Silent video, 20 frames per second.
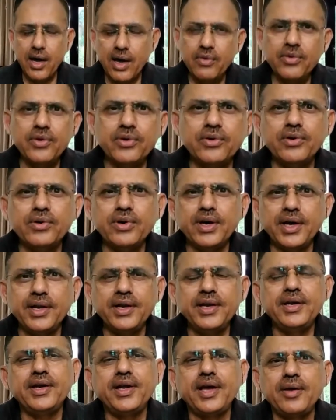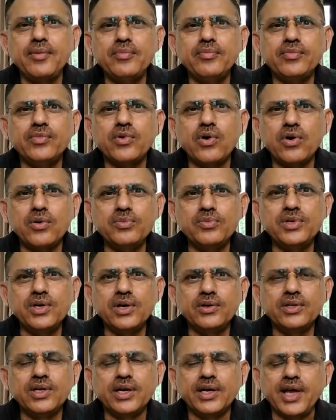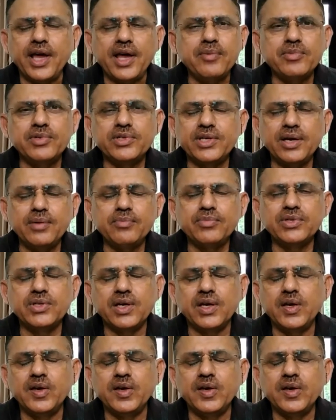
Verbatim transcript: Have you any time observed the timestamps